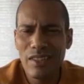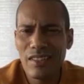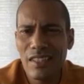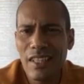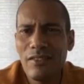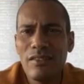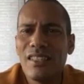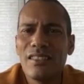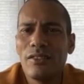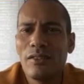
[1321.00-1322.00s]
it's like I don't
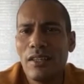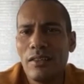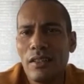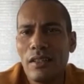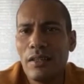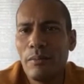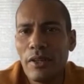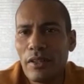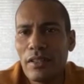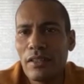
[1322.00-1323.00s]
need to know how
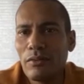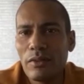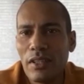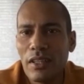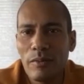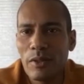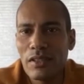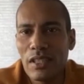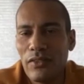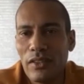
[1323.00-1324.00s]
American retirement
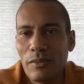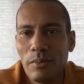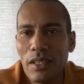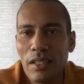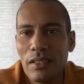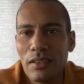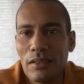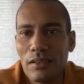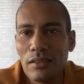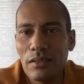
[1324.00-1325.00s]
savings plans,